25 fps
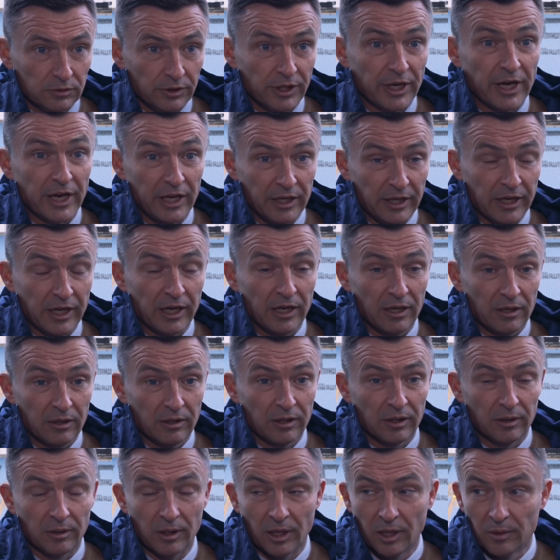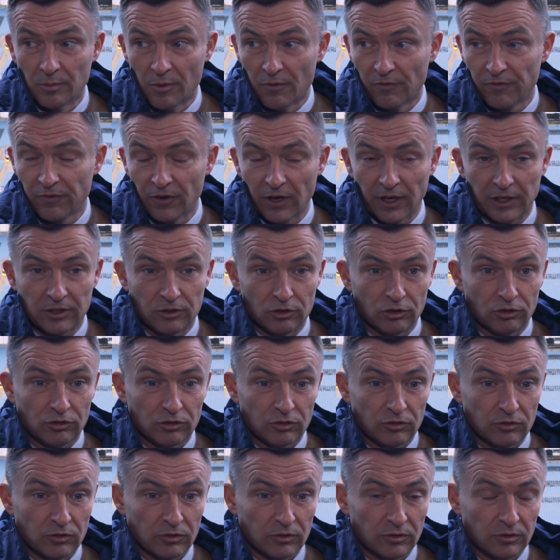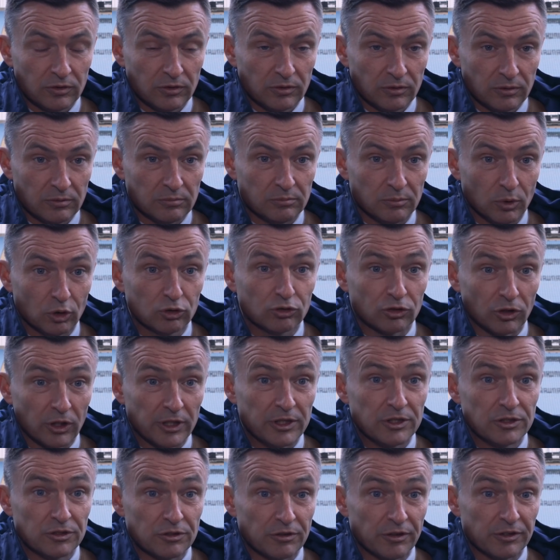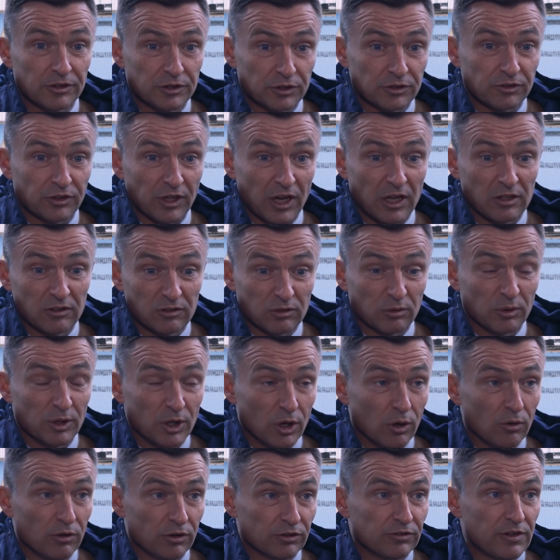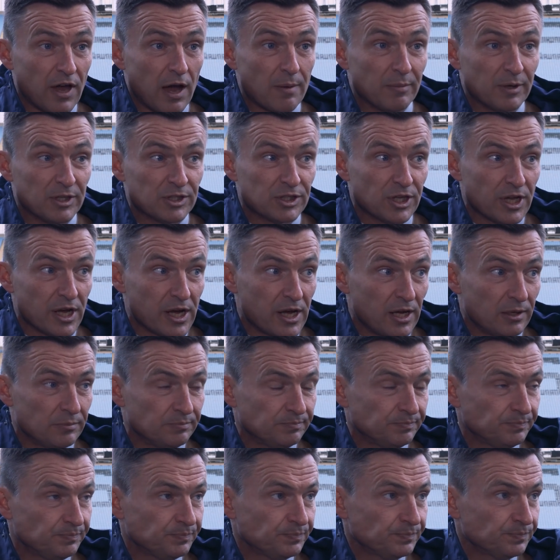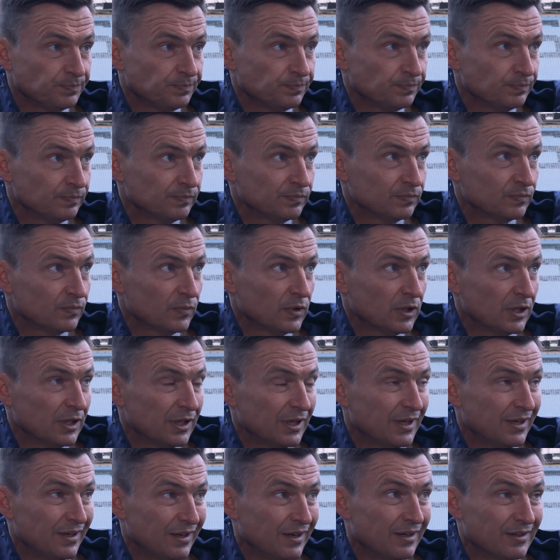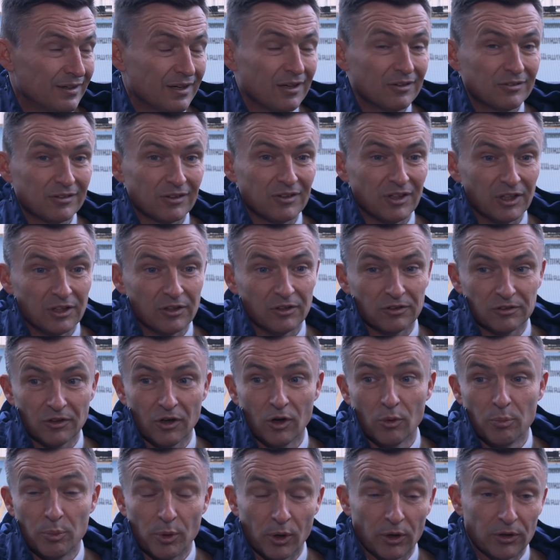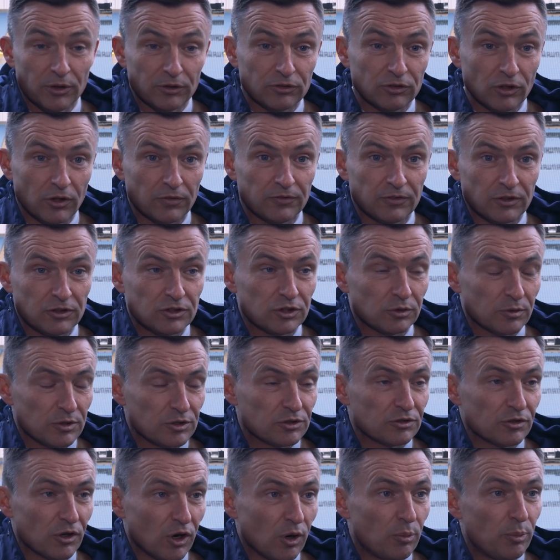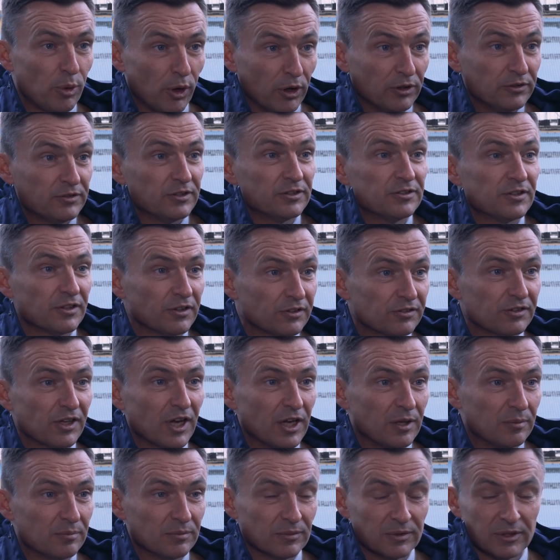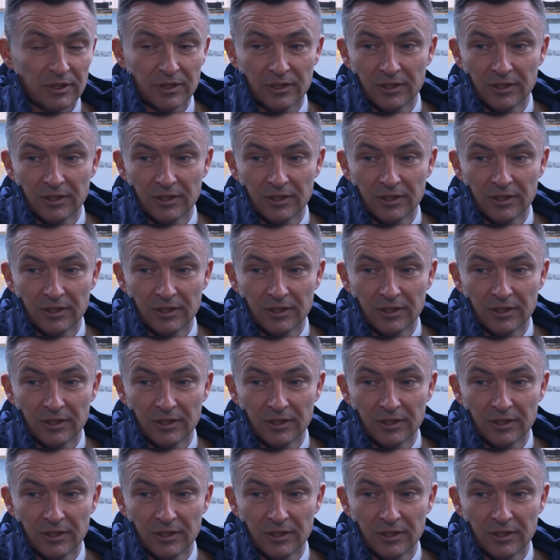Yeah, yeah. Him and Fleck just muscle injuries scanned, so we know there's damage there. Uh, and that's the thing. It's all pointed. The soft tissue injuries all pointed to the same